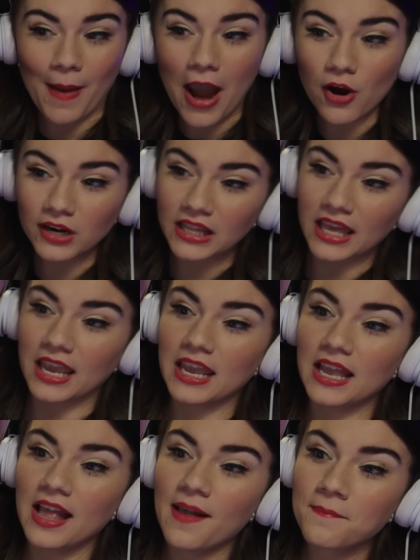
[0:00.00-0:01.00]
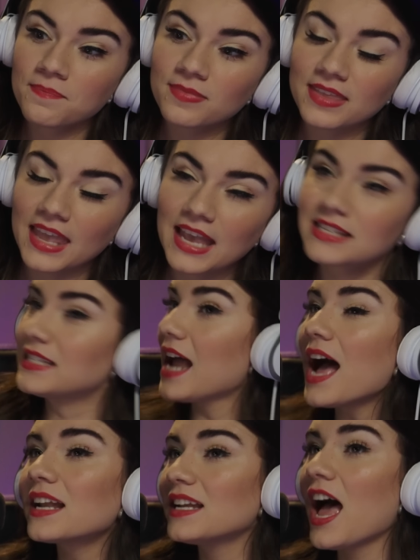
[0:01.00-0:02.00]
apparently, it's
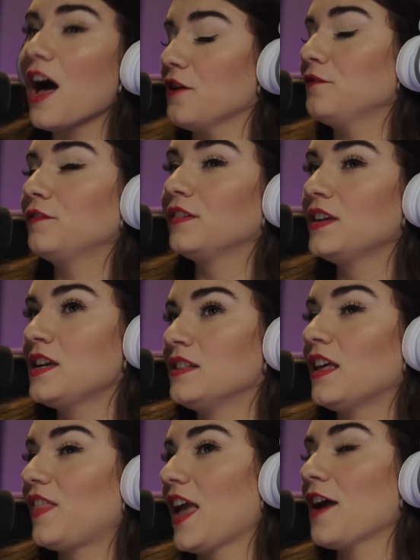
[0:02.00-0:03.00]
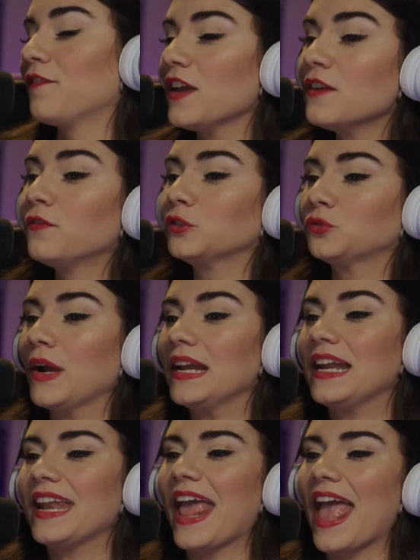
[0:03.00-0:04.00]
not enough that they have
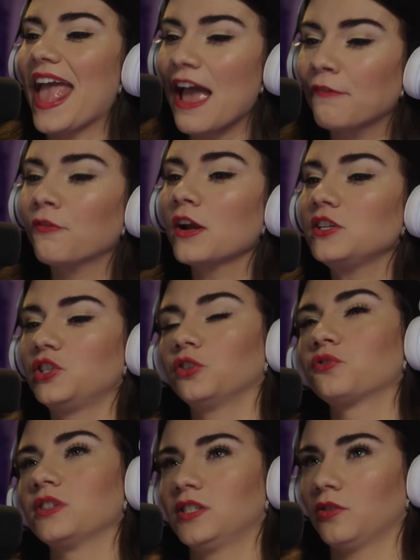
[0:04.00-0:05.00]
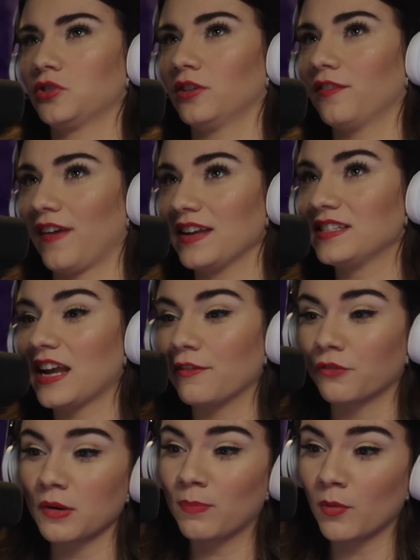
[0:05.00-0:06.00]
infiltrated every children's social event,
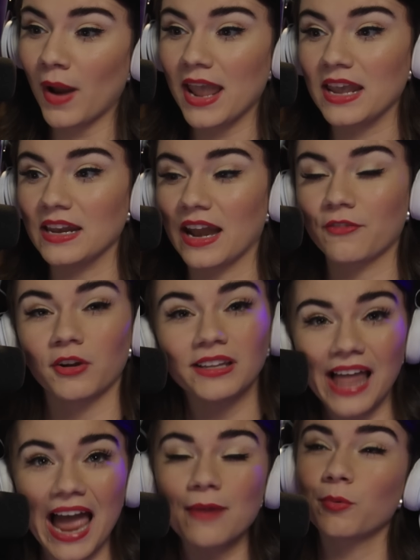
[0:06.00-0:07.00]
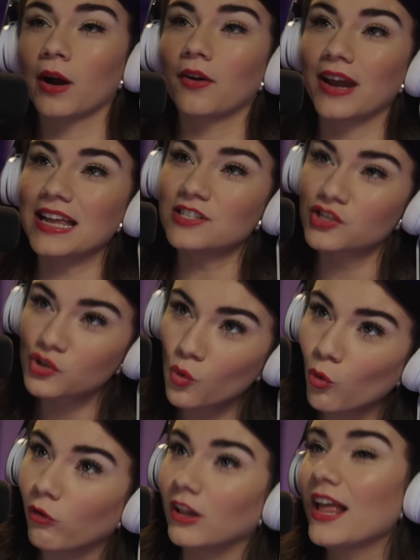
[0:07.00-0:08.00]
every parade, every library and
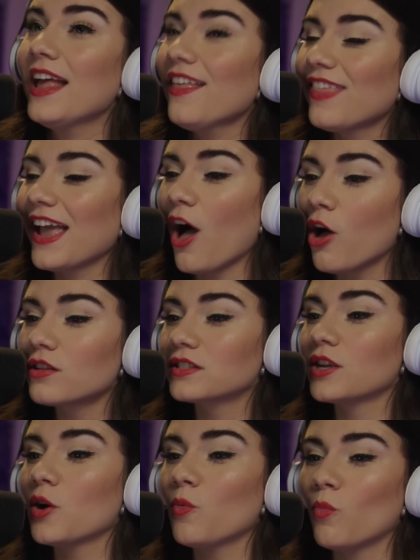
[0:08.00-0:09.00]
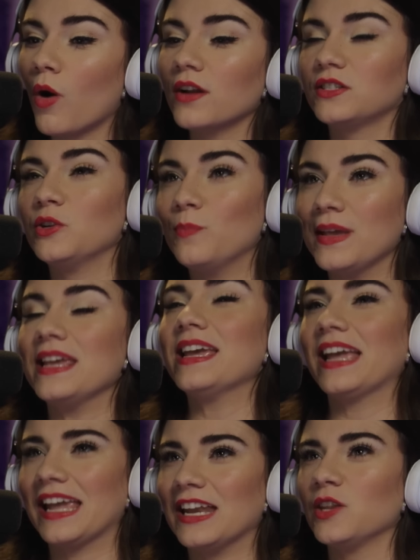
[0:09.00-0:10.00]
school. They also want to
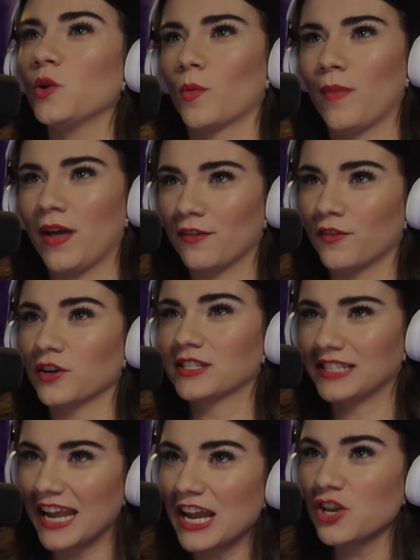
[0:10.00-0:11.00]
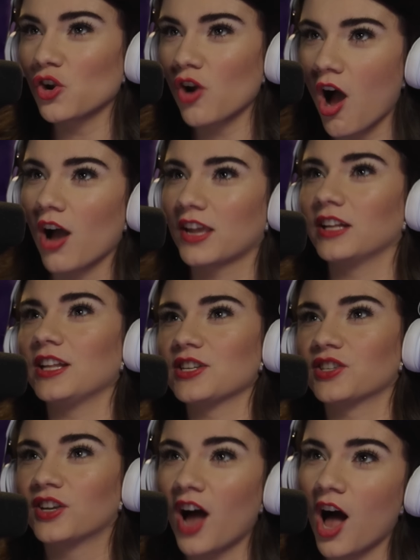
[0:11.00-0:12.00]
be in your metaverse, in your
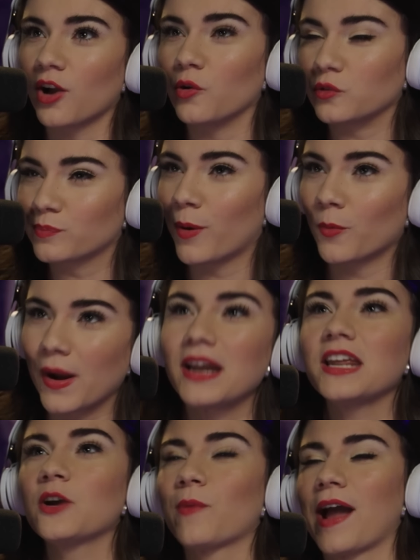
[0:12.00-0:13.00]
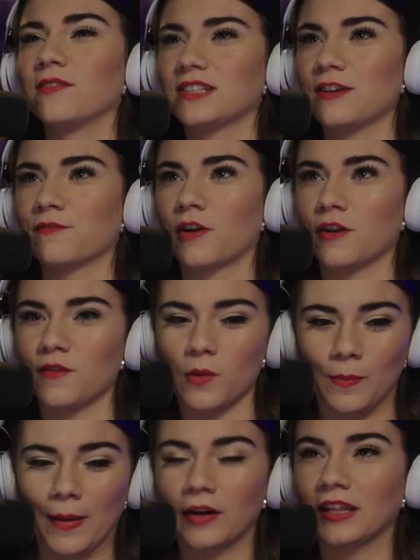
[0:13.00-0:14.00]
Oculus goggles, parading around in front of you
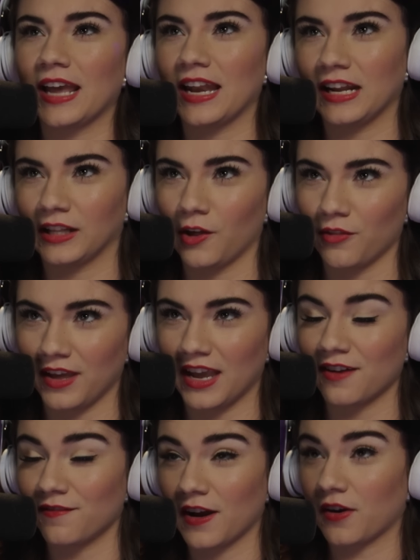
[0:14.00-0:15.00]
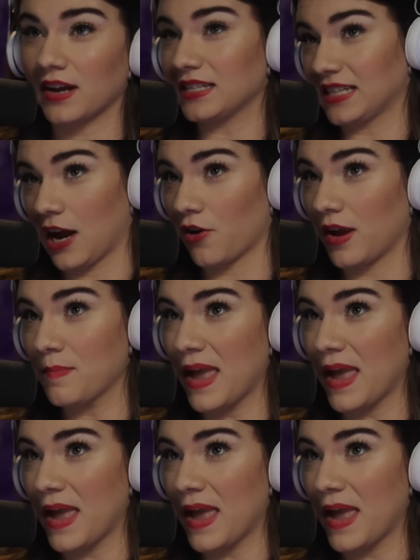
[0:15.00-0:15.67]
in barely any clothing and very scary